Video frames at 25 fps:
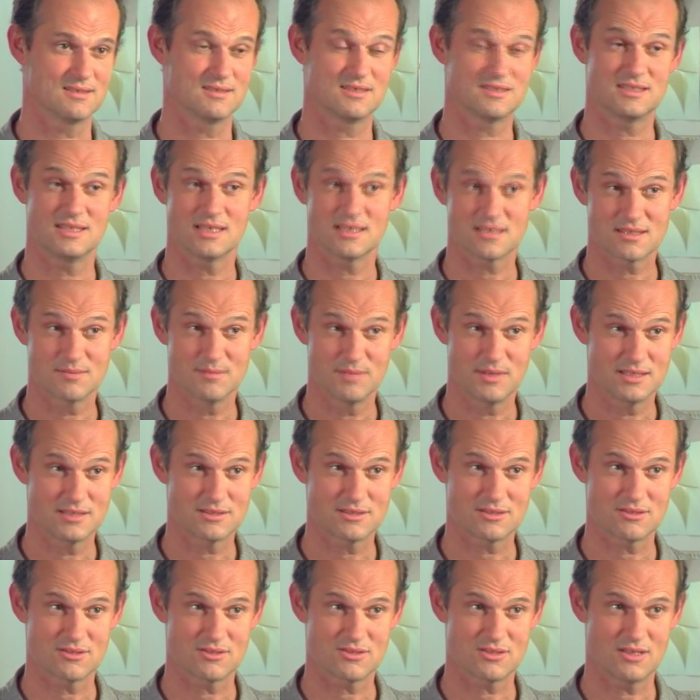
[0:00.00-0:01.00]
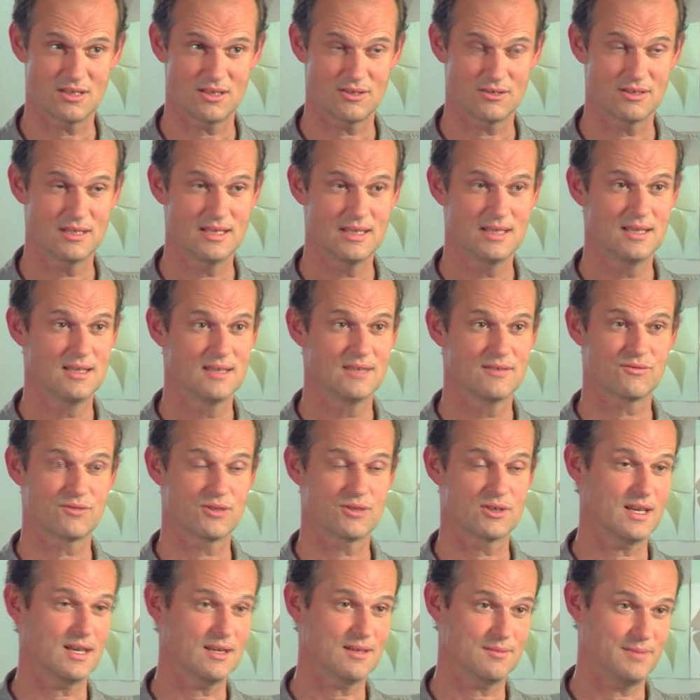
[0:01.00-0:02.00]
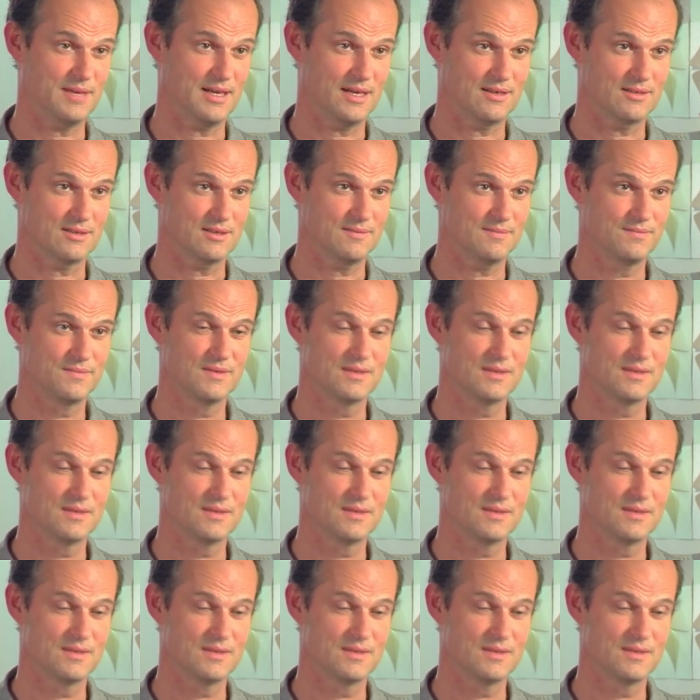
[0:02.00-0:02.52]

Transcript: 6 months or so, forget about it.